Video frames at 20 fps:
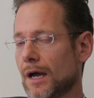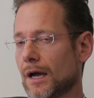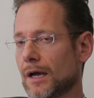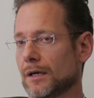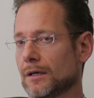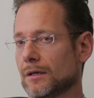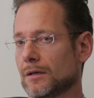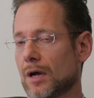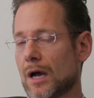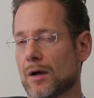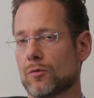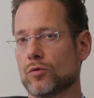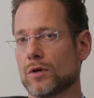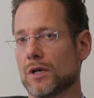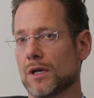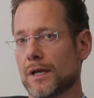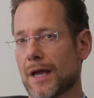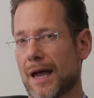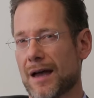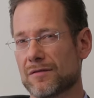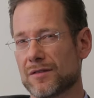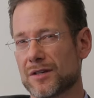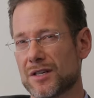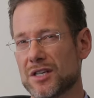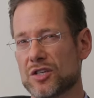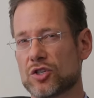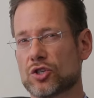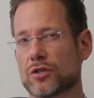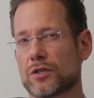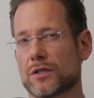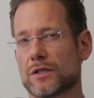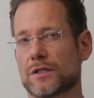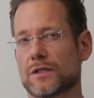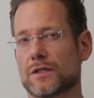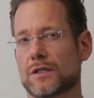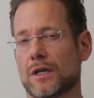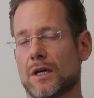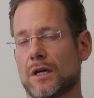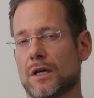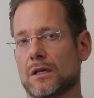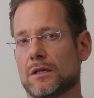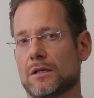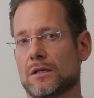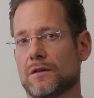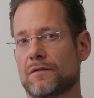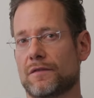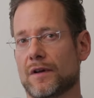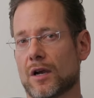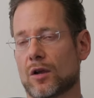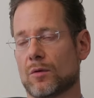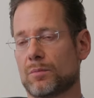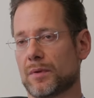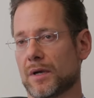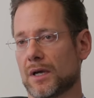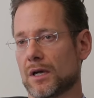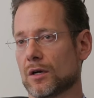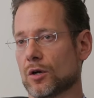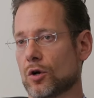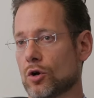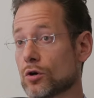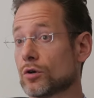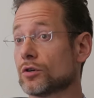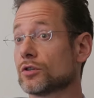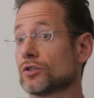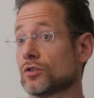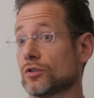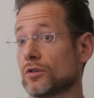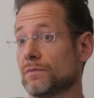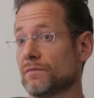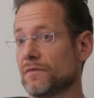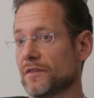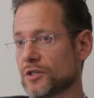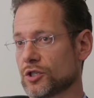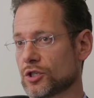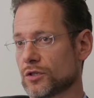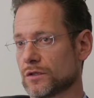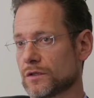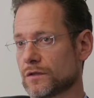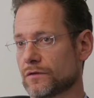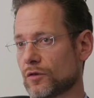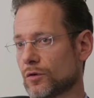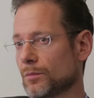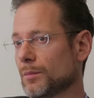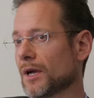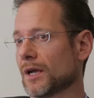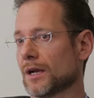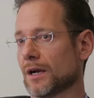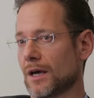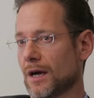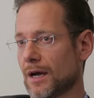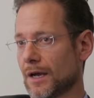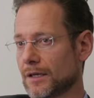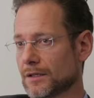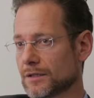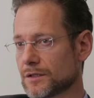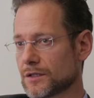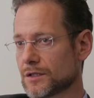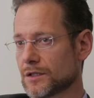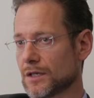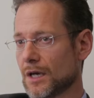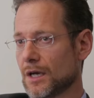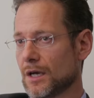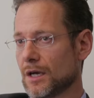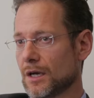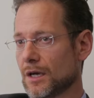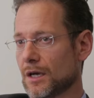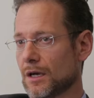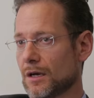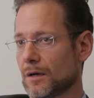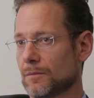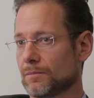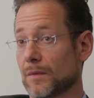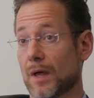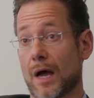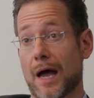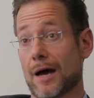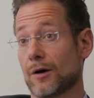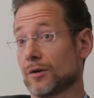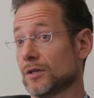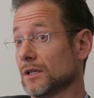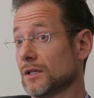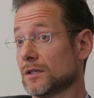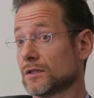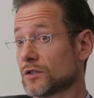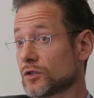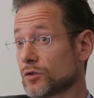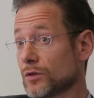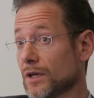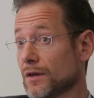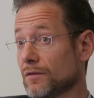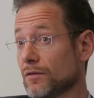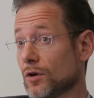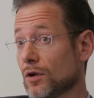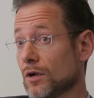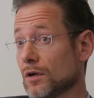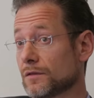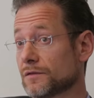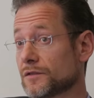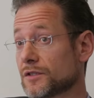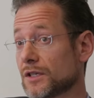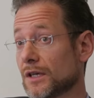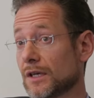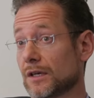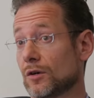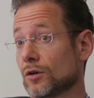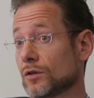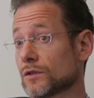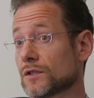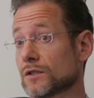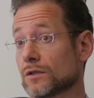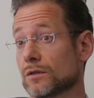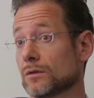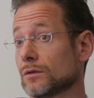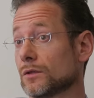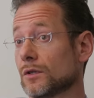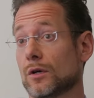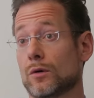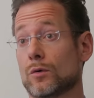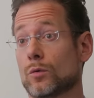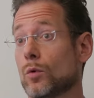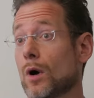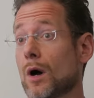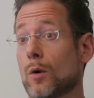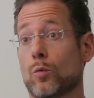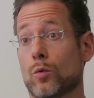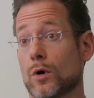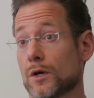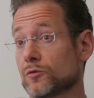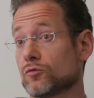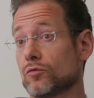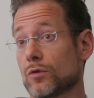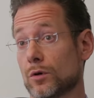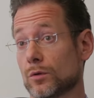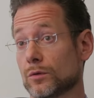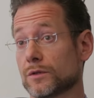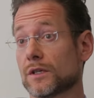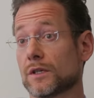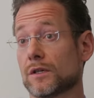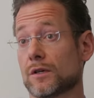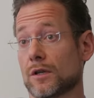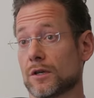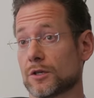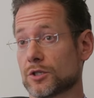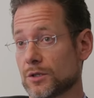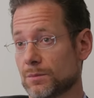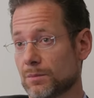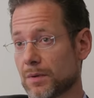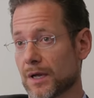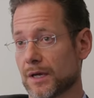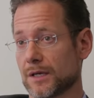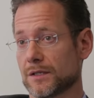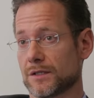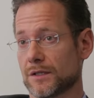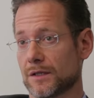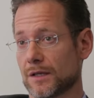I really have an interest in developing longer term visions for my clients, how the industry evolves, and also, you know, what role technology plays